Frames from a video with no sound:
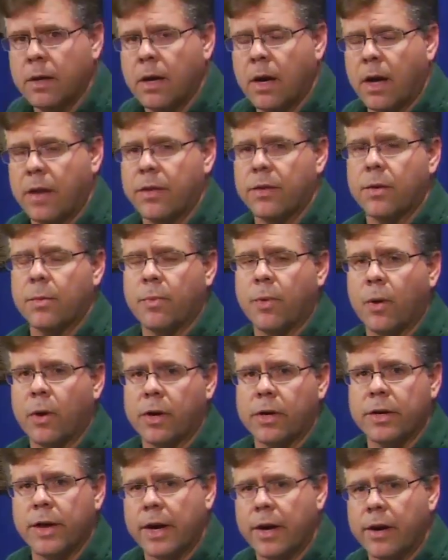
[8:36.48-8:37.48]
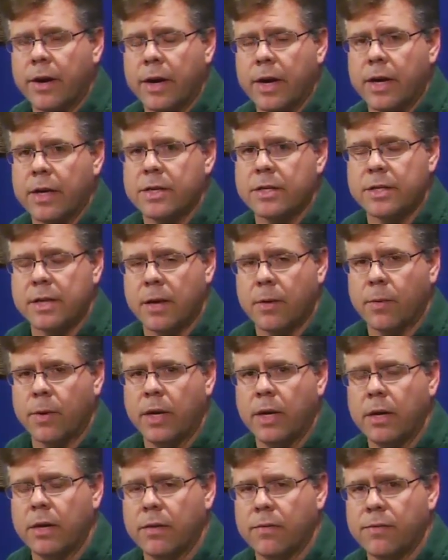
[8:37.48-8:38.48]
Other important areas that we
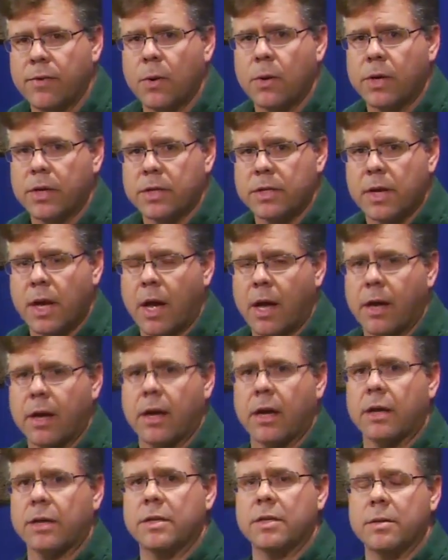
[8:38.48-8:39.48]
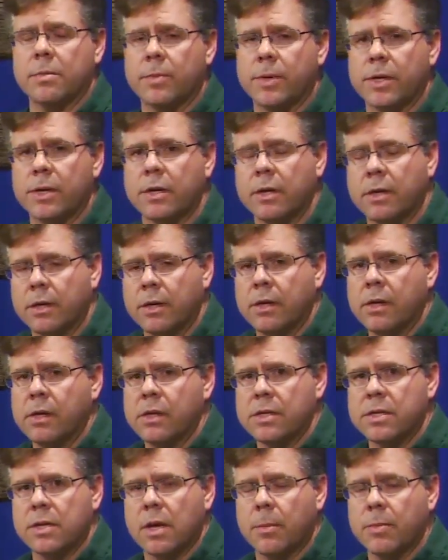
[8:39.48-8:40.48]
need to focus on on timber
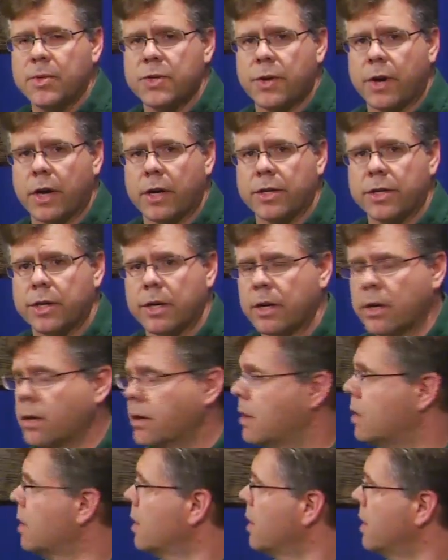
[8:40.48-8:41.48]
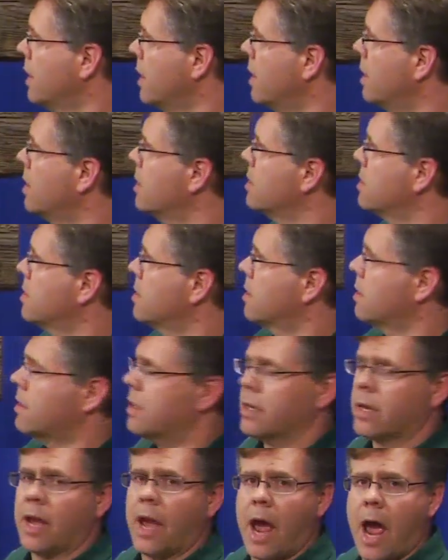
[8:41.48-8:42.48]
substructure is
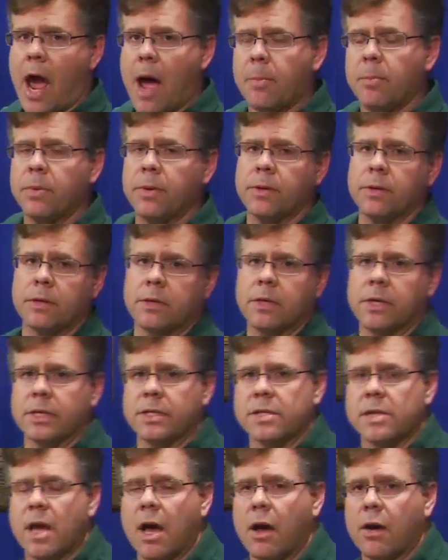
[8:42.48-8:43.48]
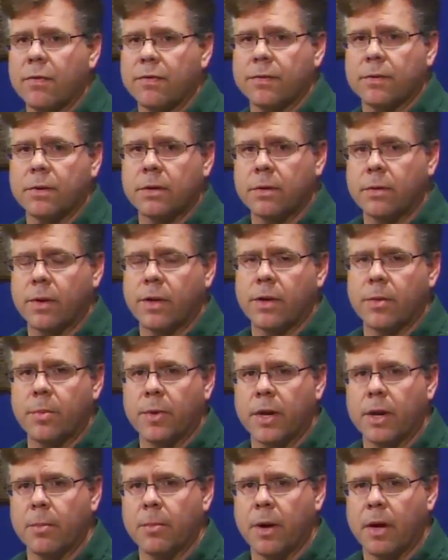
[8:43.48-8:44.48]
the cap itself, whether it
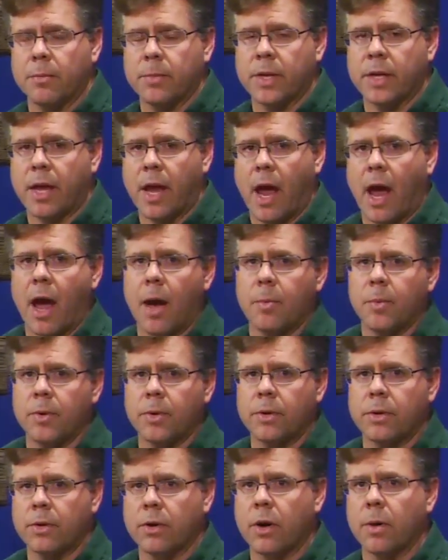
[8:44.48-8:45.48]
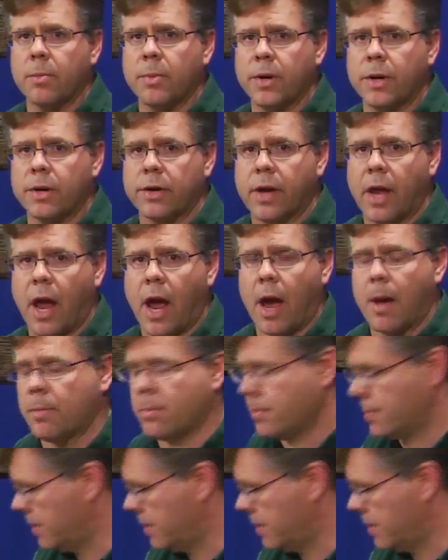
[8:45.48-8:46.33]
be an abutment cap or a pier cap.